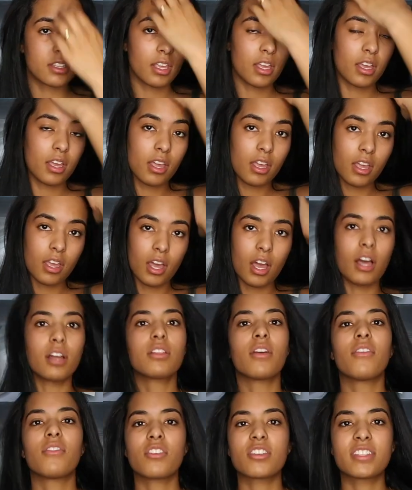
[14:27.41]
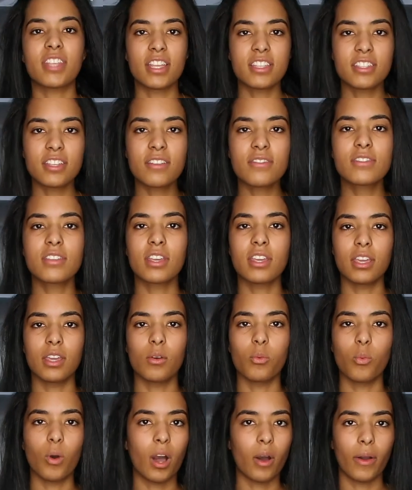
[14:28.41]
if you're sensitive to heat,
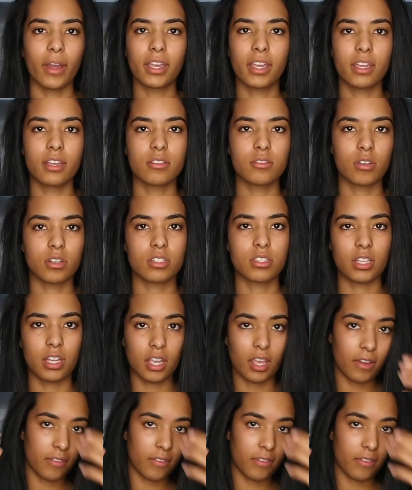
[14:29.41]
wow, I can't talk today.